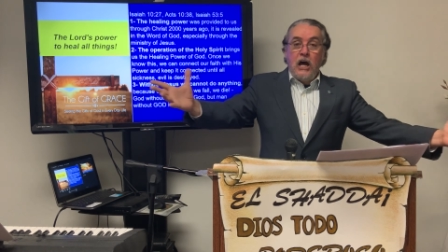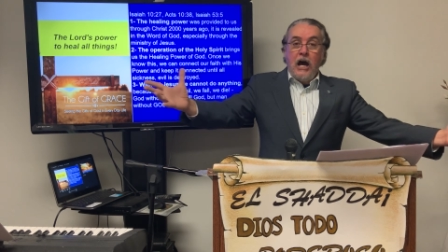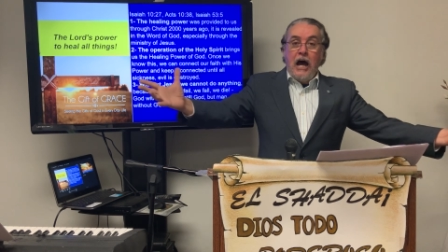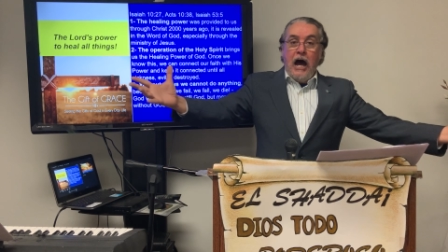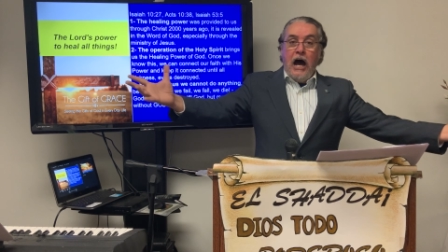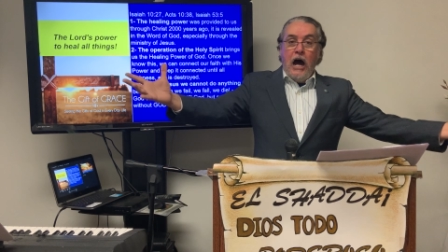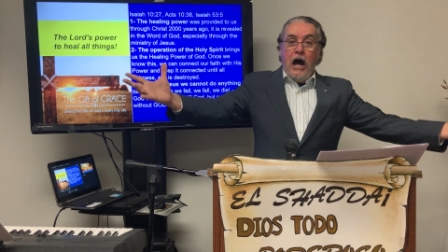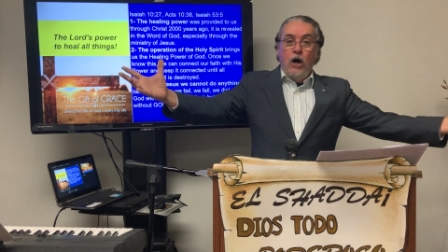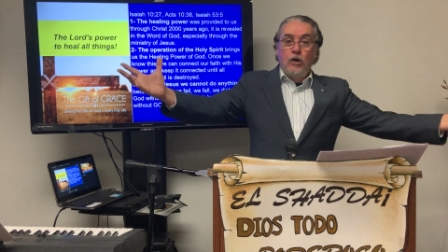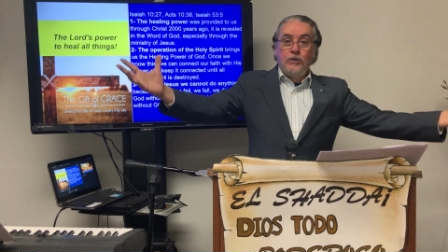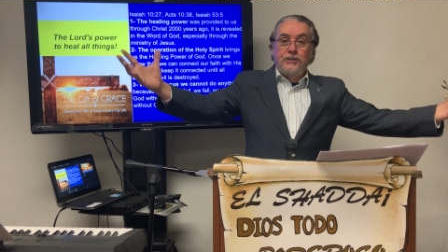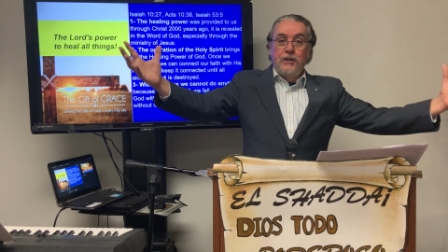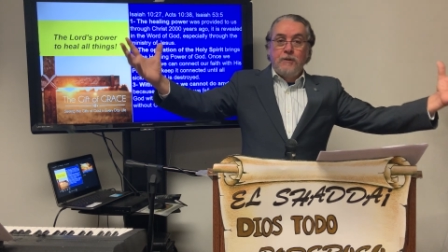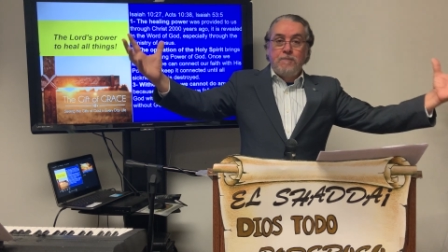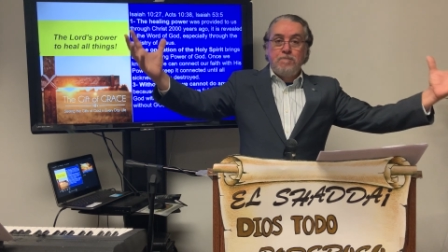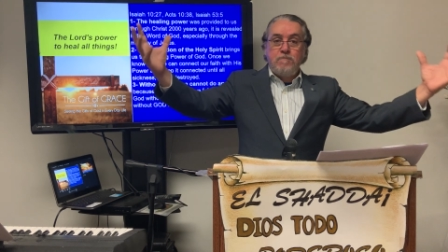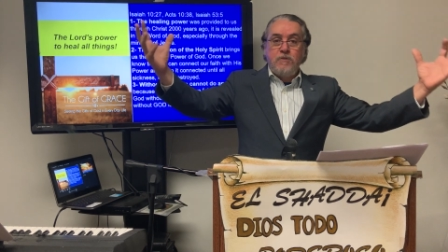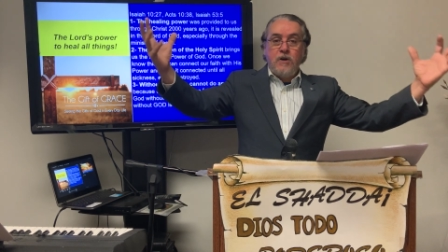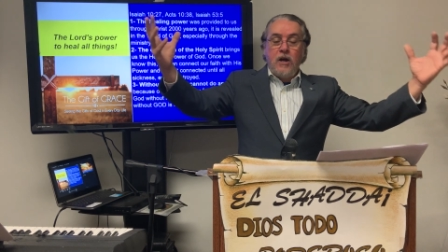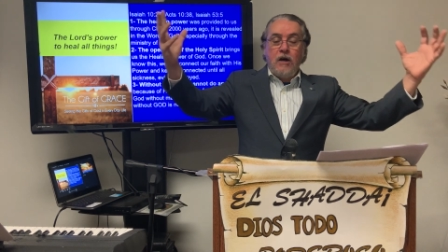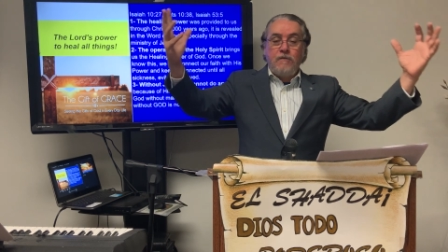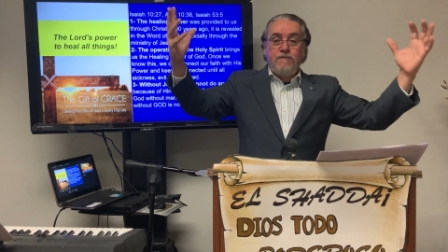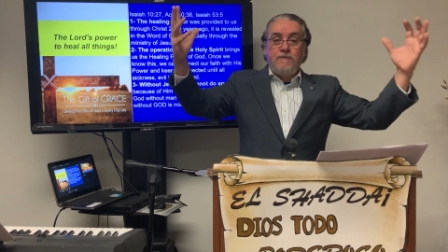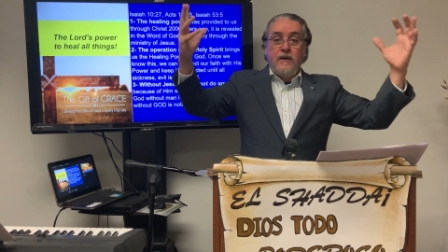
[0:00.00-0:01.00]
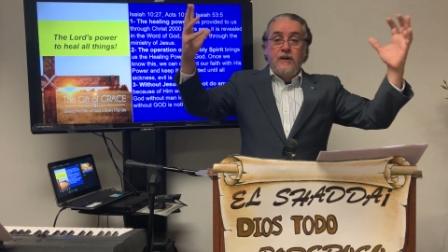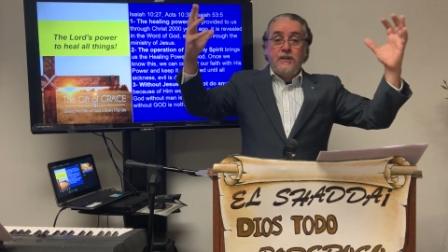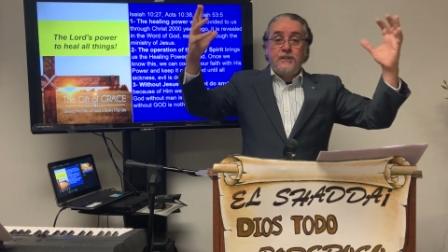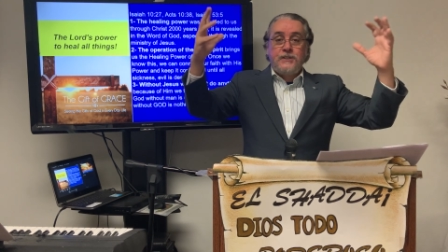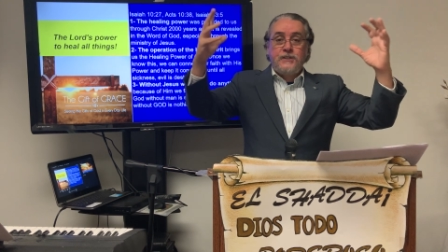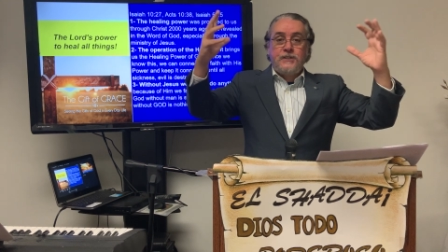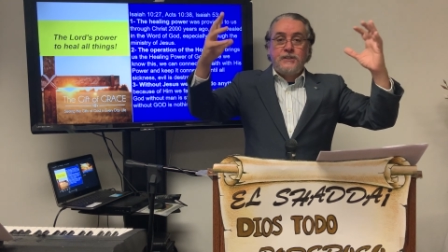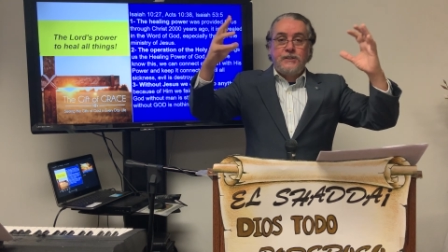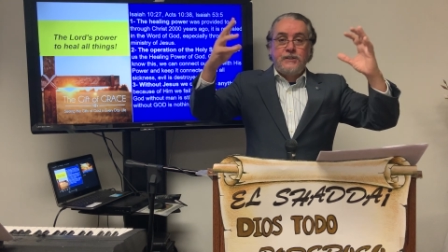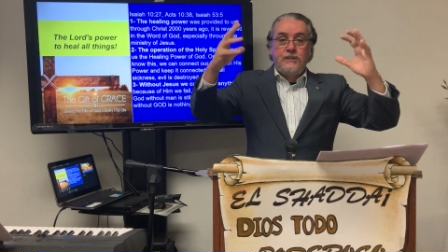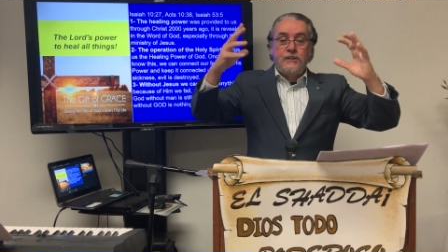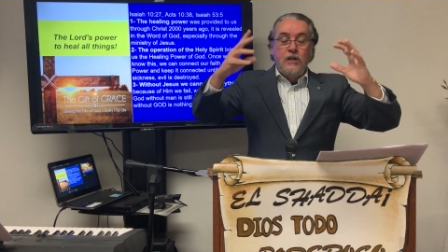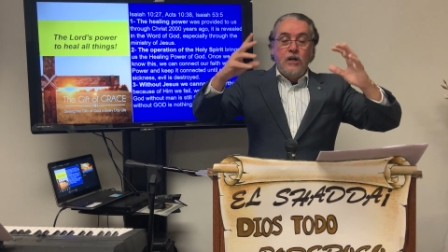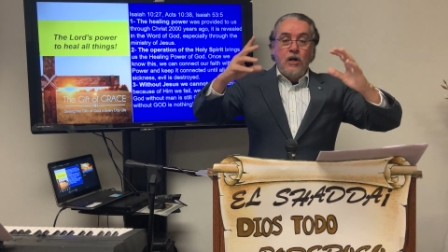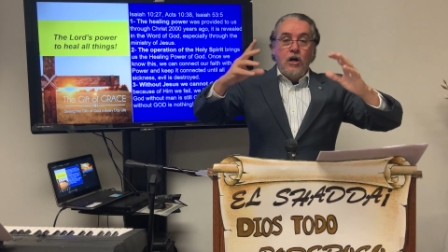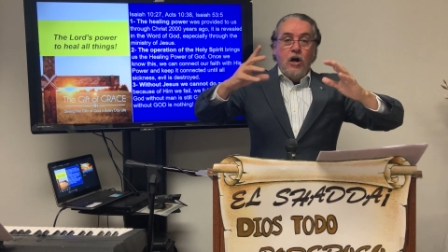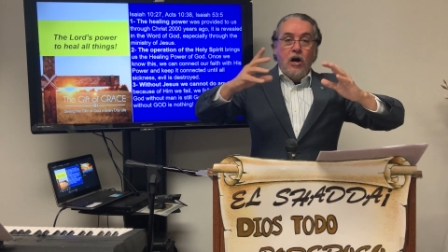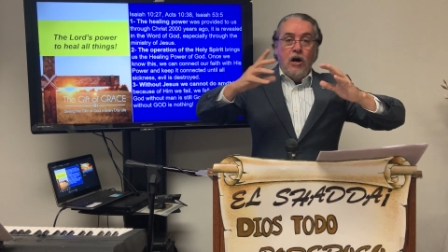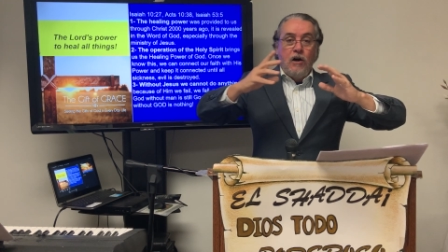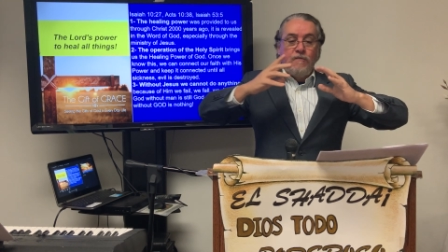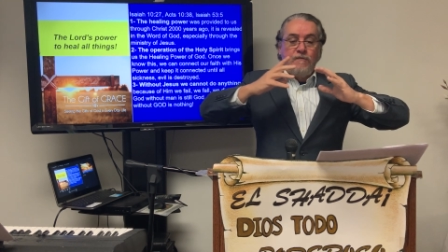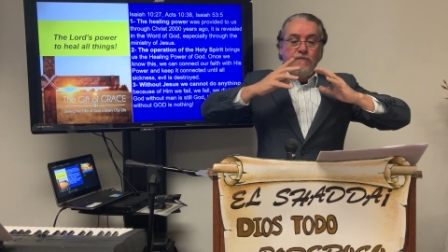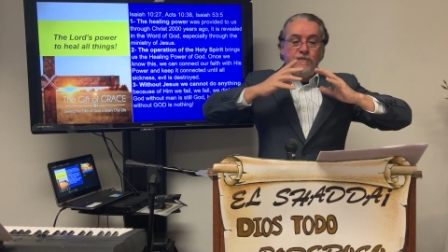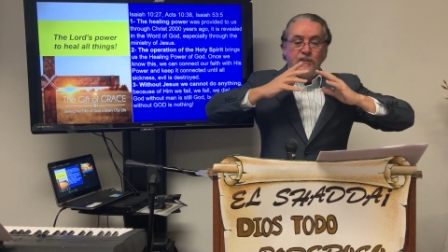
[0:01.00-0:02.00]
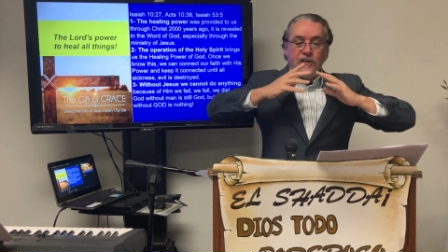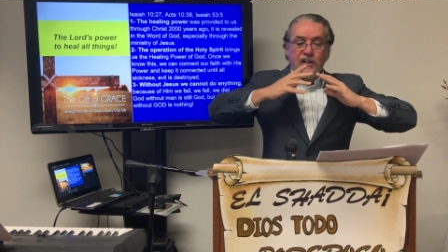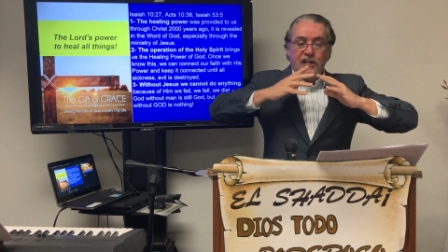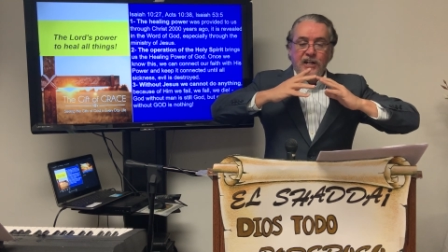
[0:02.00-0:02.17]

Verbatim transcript: all the prophets of